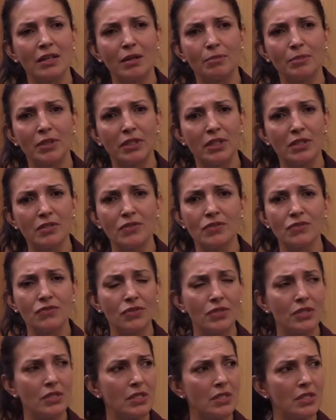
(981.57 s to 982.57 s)
And I mean, this is
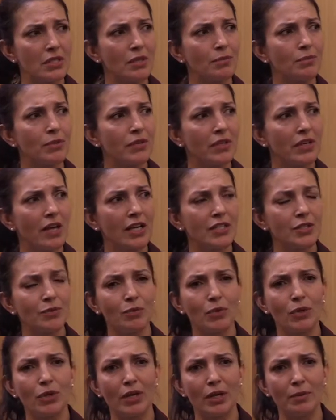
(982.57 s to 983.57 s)
just the tip of the
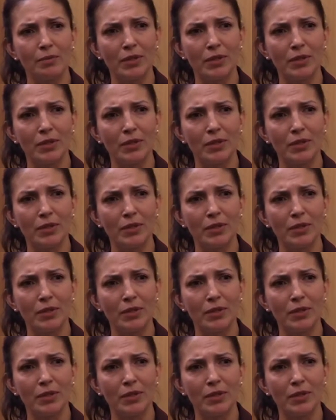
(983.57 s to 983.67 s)
iceberg.